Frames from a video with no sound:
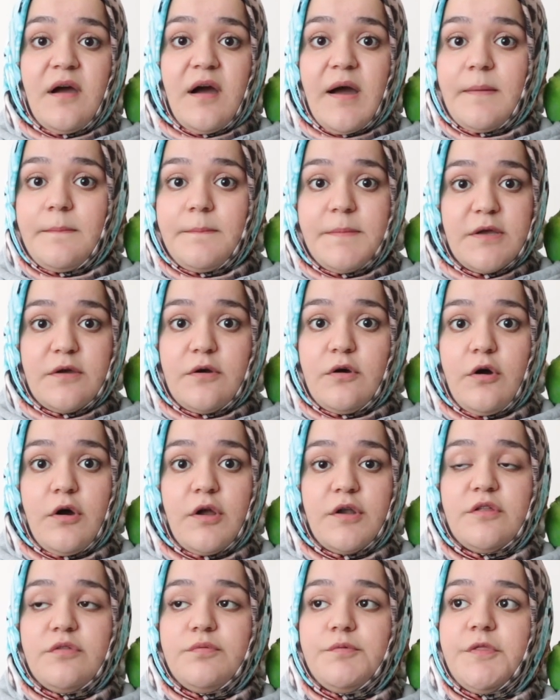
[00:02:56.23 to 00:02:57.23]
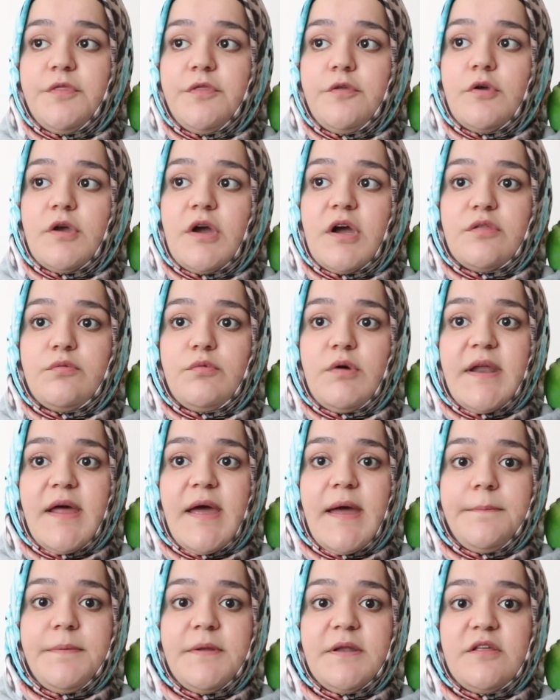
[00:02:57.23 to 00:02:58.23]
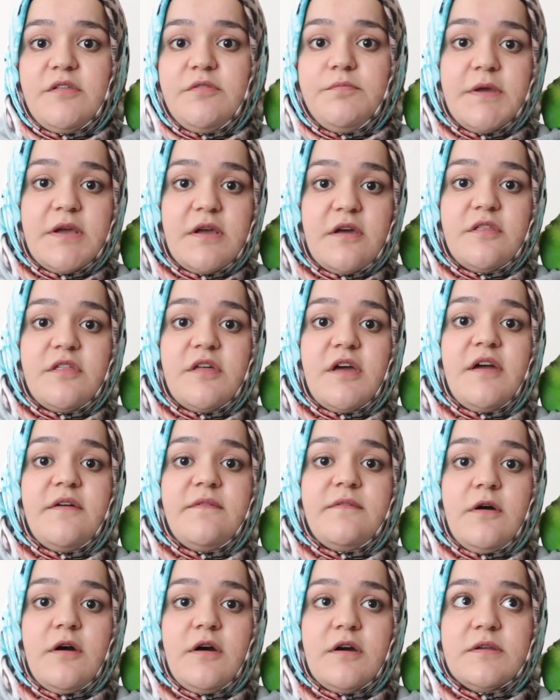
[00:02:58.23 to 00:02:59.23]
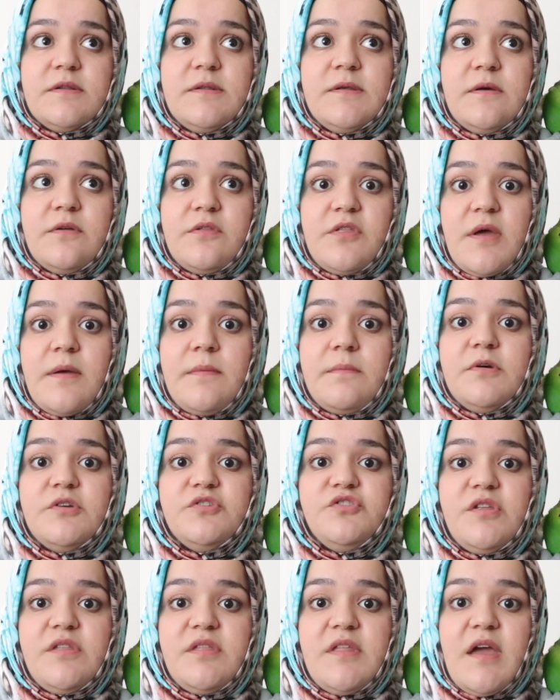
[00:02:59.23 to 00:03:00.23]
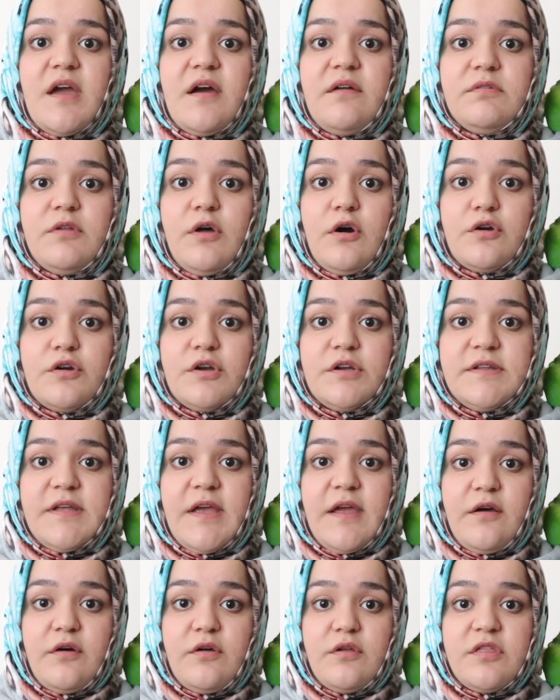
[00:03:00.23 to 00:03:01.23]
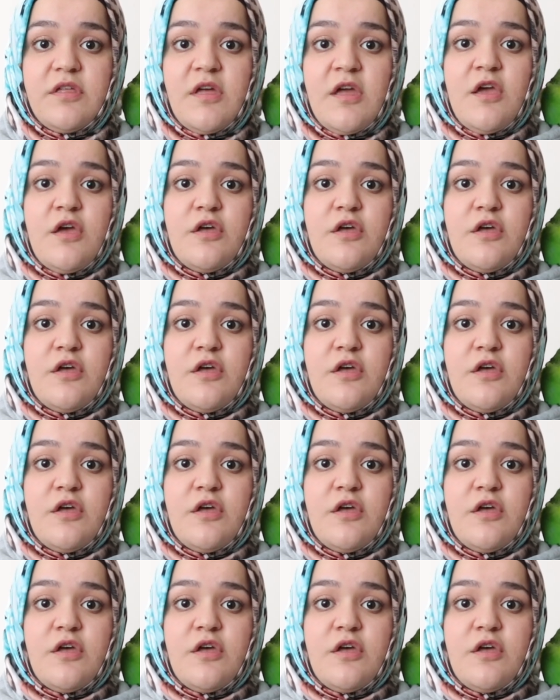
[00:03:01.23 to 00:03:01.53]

I'm being honest with you guys, what happened is because I have cockatiels and budgies, they have longer tails.